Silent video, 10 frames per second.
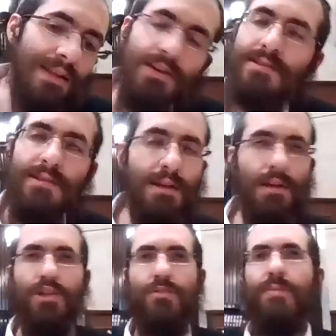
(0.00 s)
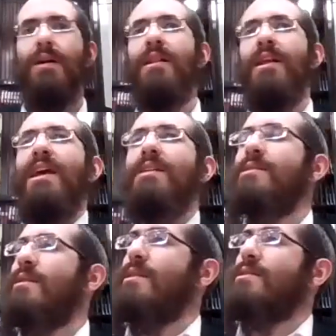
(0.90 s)
you're not yetzer Kriya Shema
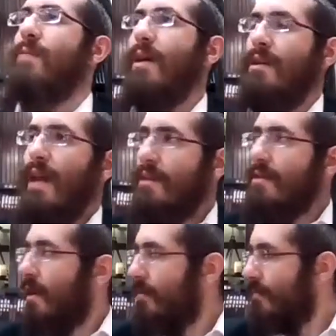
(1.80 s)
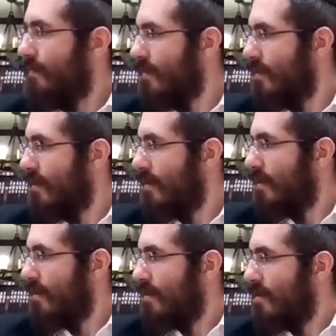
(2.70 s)
until it's already nighttime.
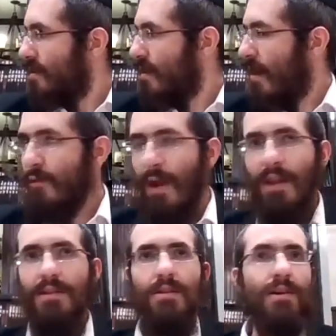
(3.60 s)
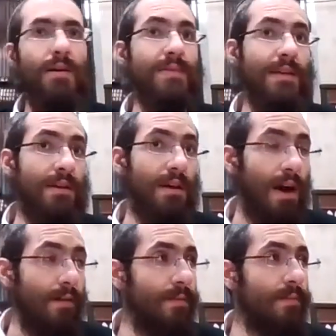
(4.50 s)
You have to wait until it comes to
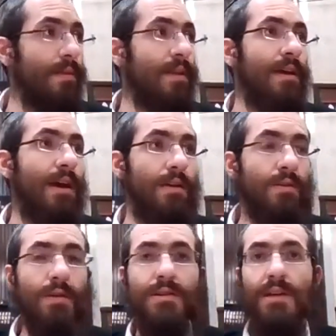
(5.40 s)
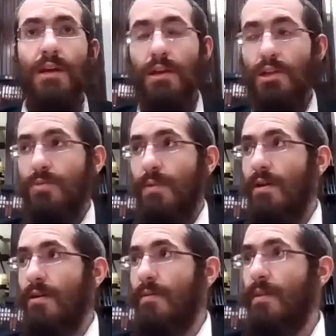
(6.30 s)
Gechavim in order to say Kriya
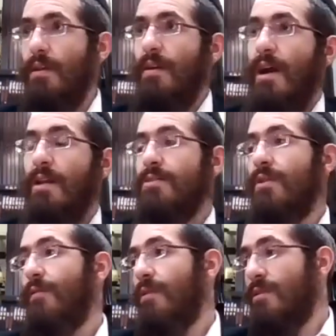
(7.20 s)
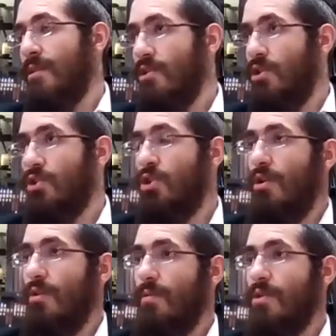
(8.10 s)
Shema. Right? So if you're in such a
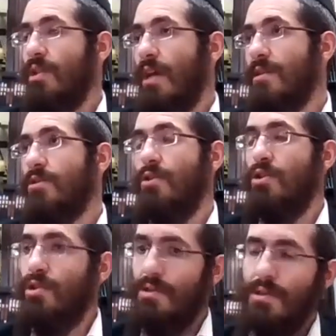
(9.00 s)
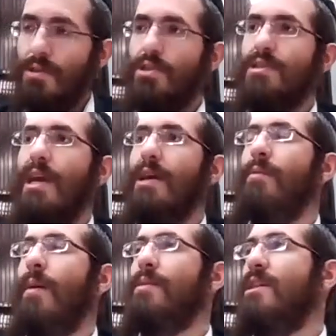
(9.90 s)
shul which does it, so you should say,
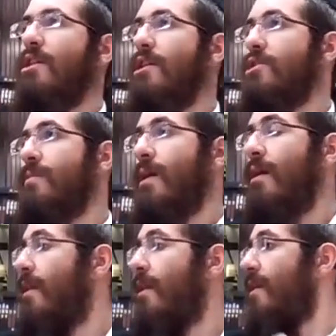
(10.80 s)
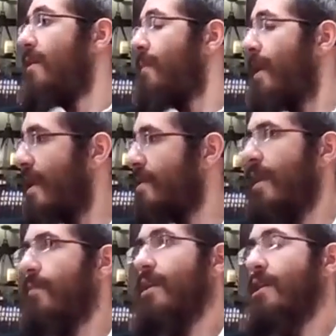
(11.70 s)
remember to say Kriya Shema by
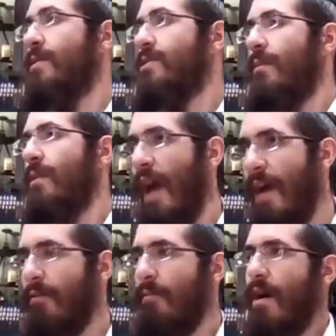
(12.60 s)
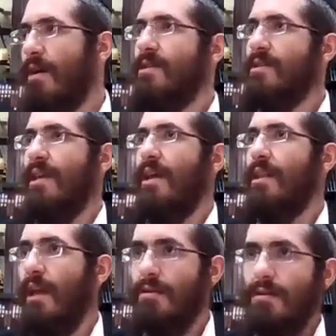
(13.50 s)
nighttime, Kriya Shema Shalom. To have a mind to say
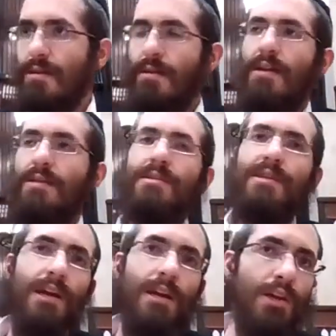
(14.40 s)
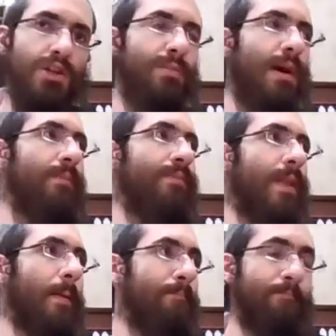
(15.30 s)
it later. Let's say Kriya Shema.
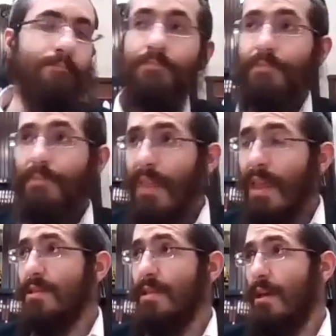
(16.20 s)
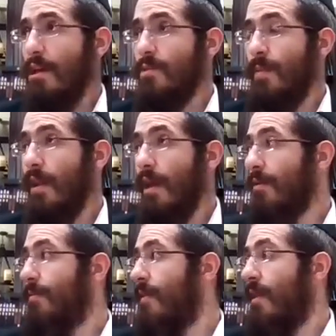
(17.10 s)
Say Kriya Shema
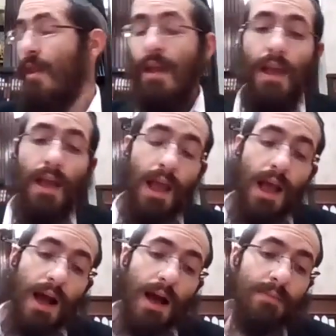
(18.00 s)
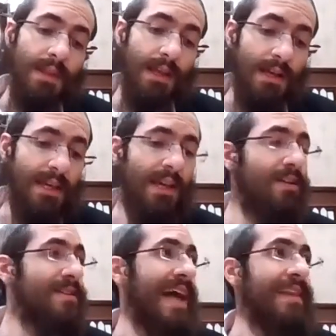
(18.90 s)
later. Because
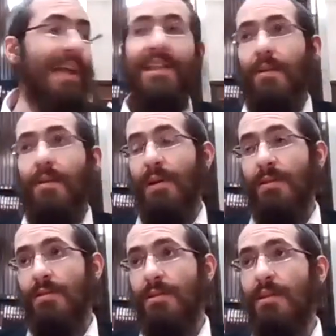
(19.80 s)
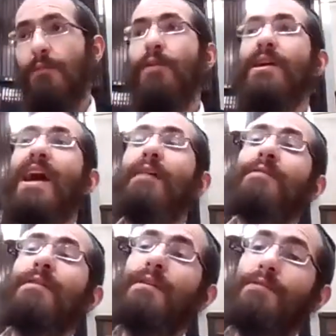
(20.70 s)
Iker is not like that opinion. So therefore, you're going
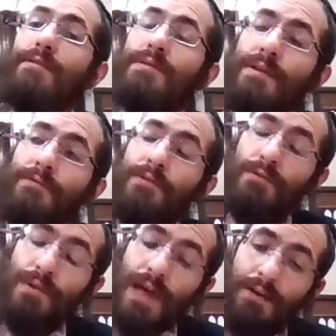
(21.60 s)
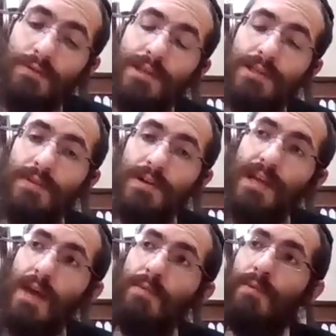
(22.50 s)
to have to, if you counted
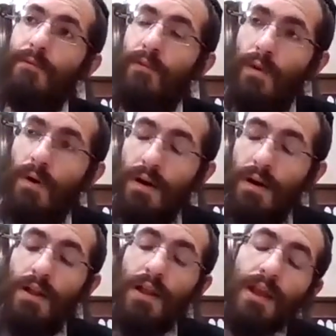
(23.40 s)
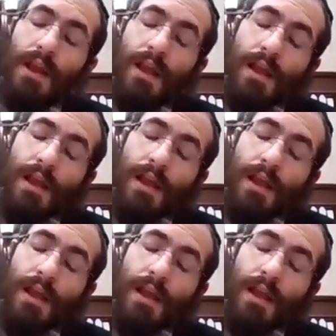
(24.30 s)
Sefiras HaEmer before